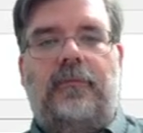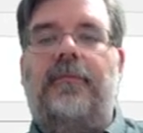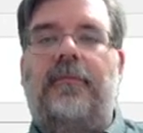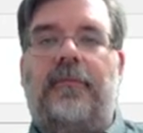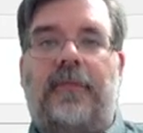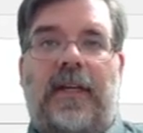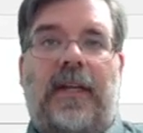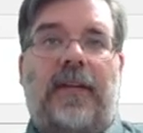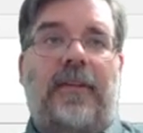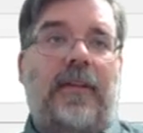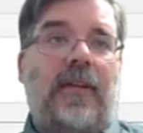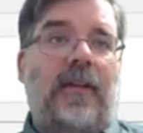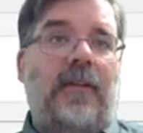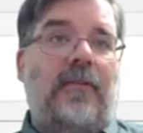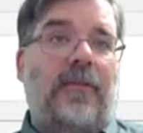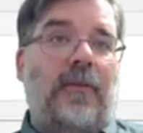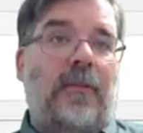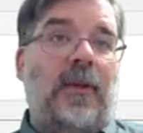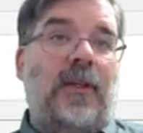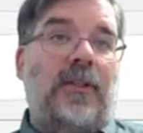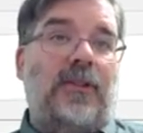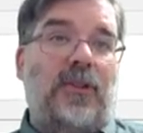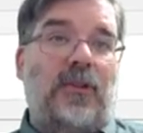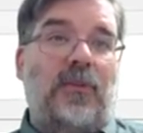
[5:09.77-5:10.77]
Now the
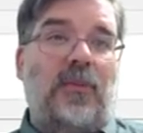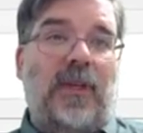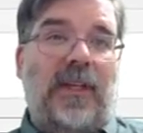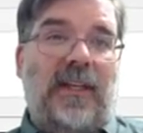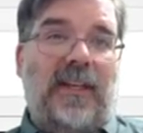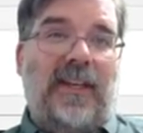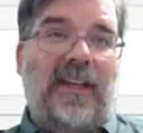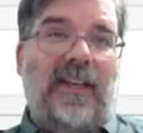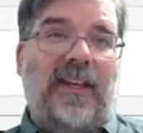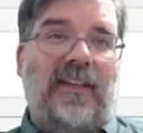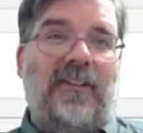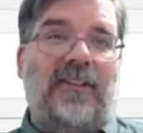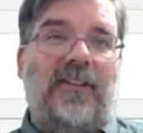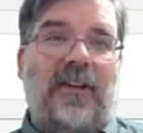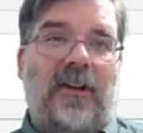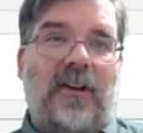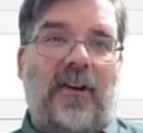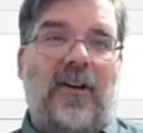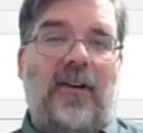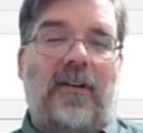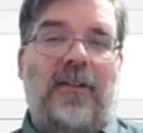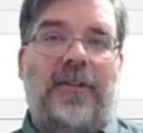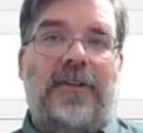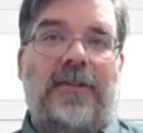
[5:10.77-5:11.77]
information we need to
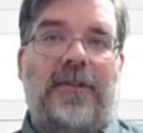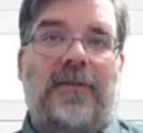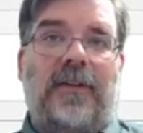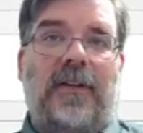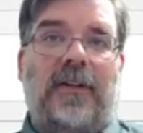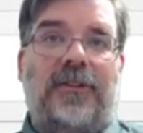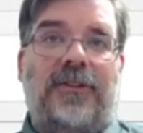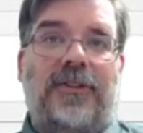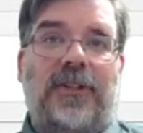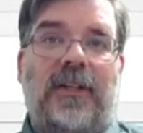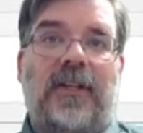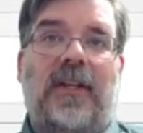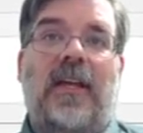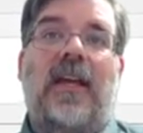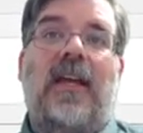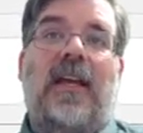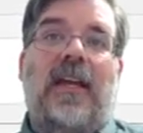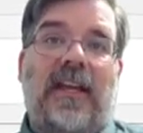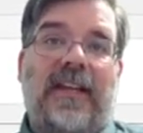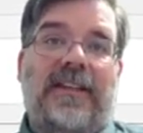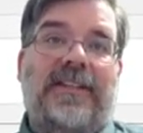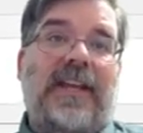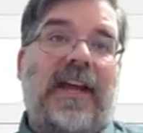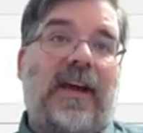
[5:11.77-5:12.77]
call this function
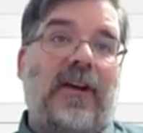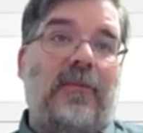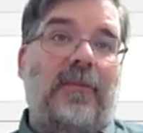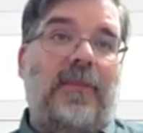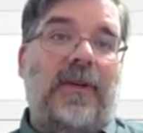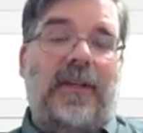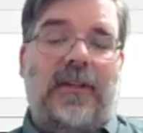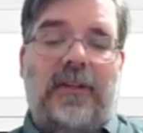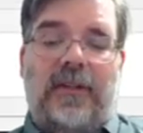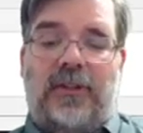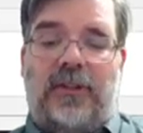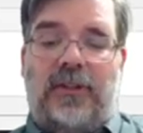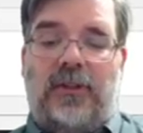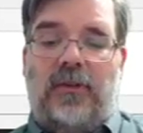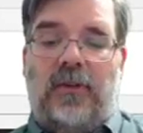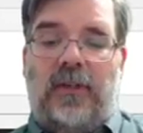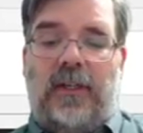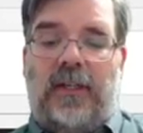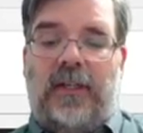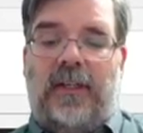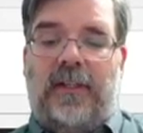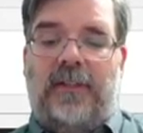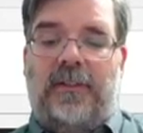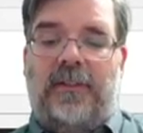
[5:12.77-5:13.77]
is how big the
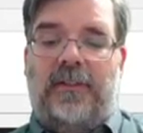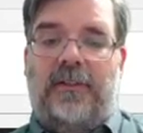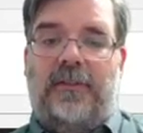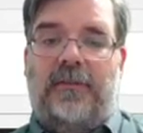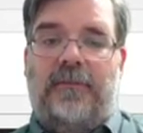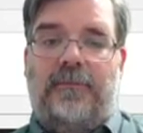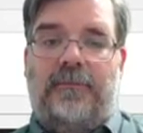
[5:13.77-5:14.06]
screen is.